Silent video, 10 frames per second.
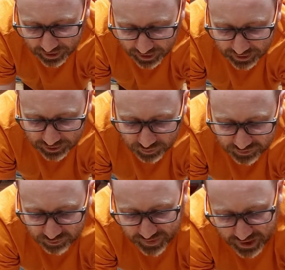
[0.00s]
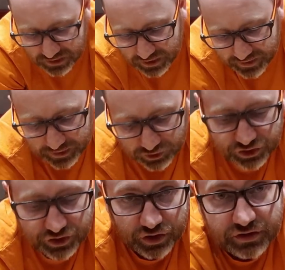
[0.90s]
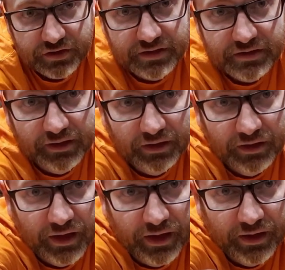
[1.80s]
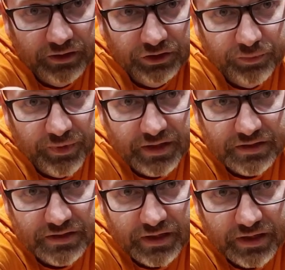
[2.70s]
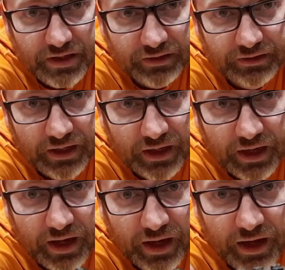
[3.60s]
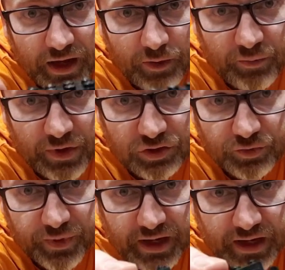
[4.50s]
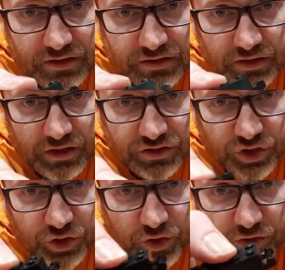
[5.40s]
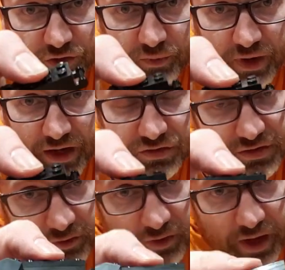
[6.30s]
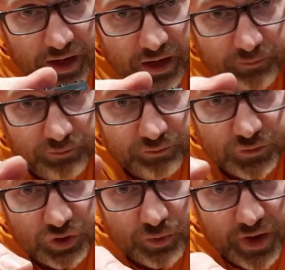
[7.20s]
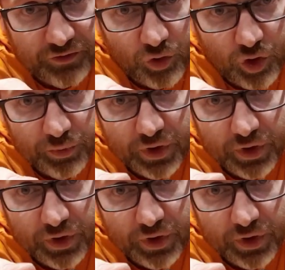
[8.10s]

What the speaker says: and we've basically then just used these little hingy pieces here, built up a nice and secured them by using 2x4